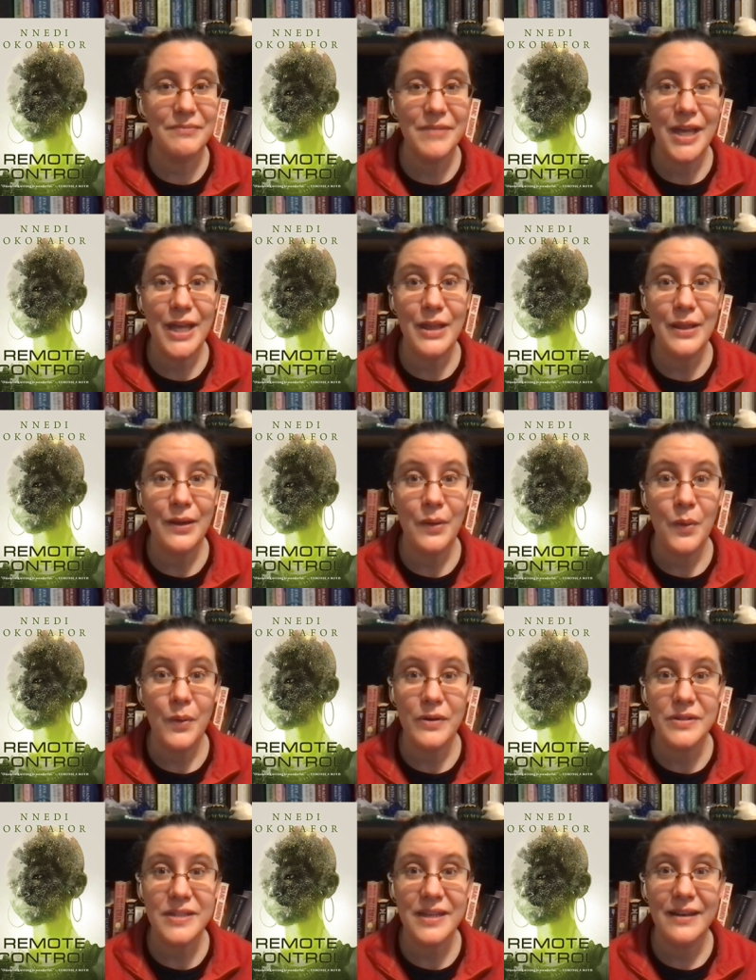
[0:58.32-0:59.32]
in the
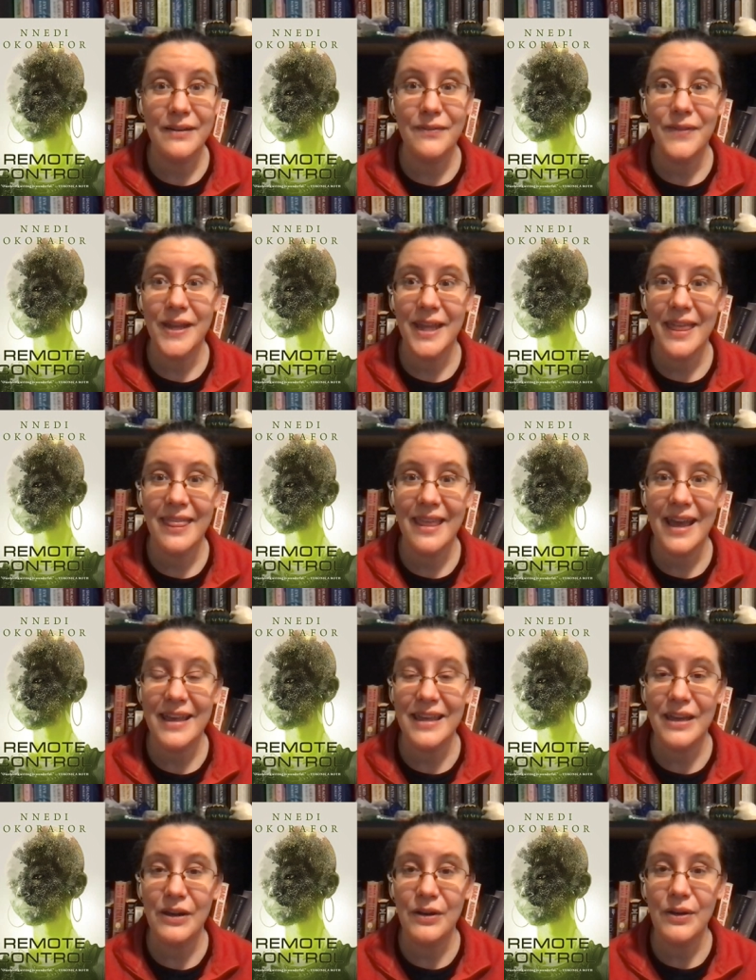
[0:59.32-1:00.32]
course of that
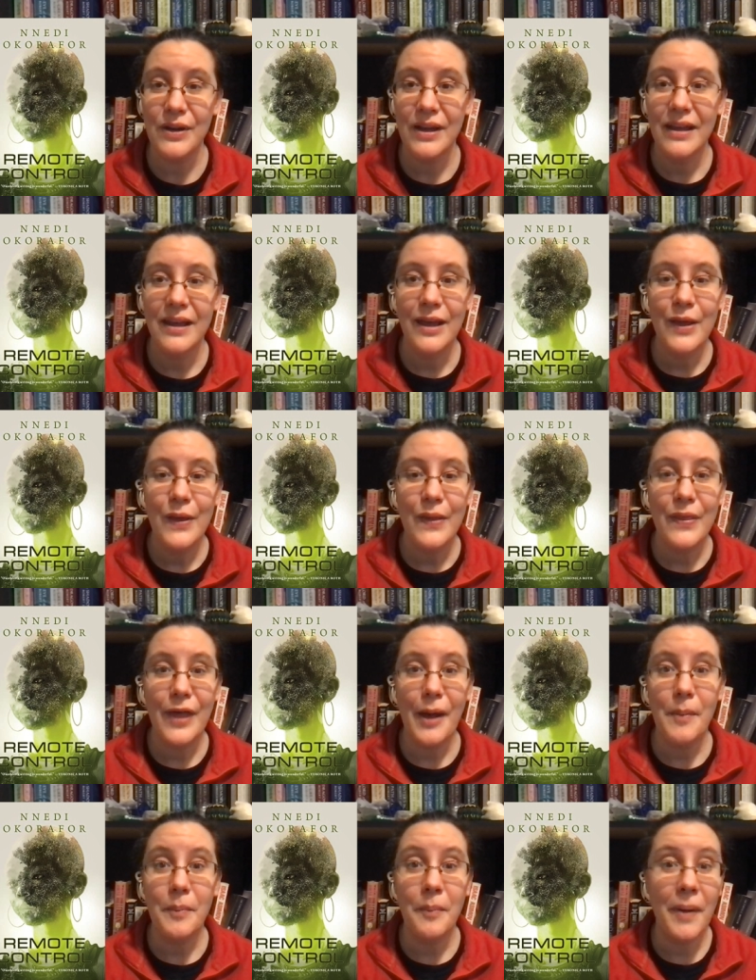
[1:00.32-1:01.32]
year, that